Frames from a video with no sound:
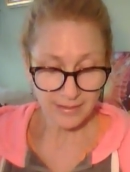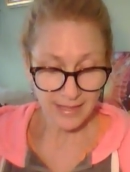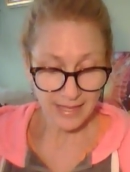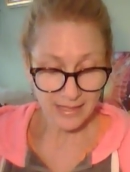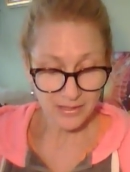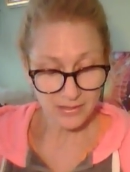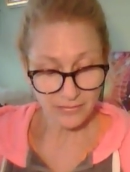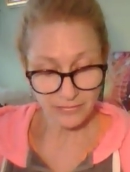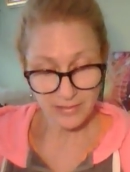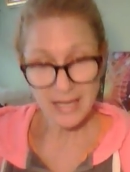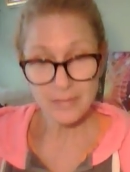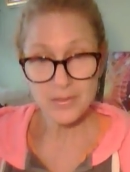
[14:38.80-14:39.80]
the Ace of
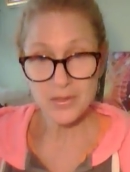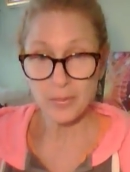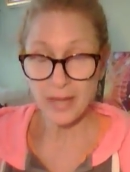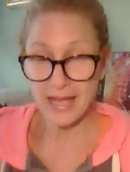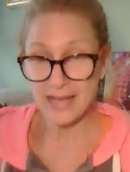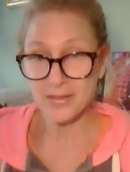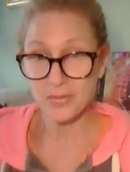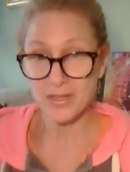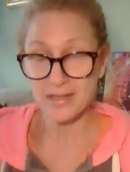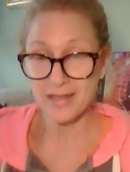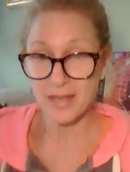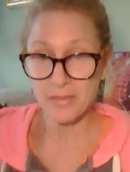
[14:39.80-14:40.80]
Flames, new passion,
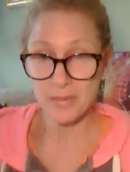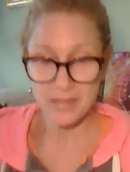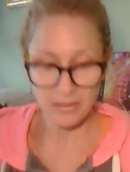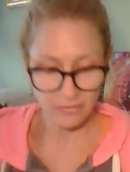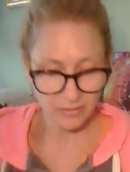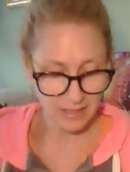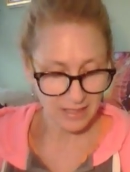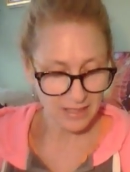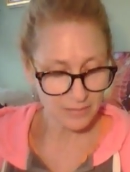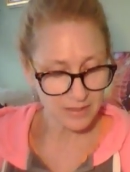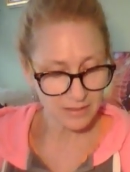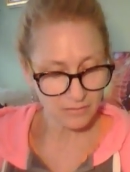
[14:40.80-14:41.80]
which has come up several
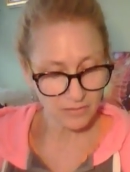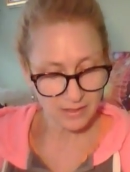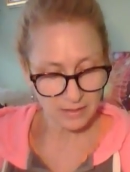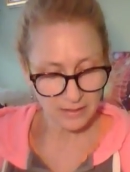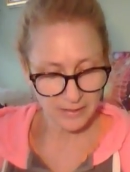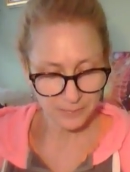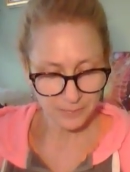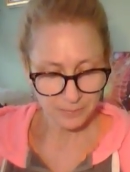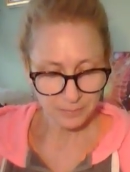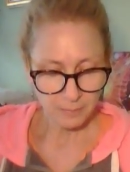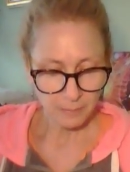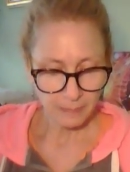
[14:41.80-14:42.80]
times recently.
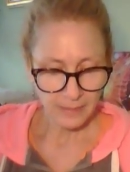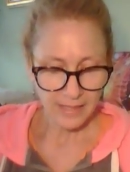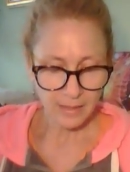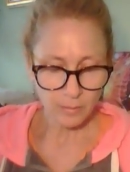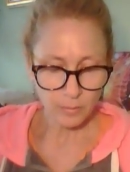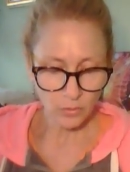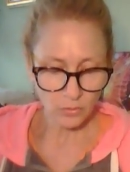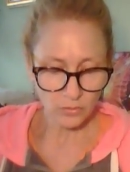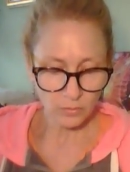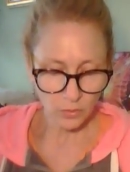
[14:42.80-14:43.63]
In a bold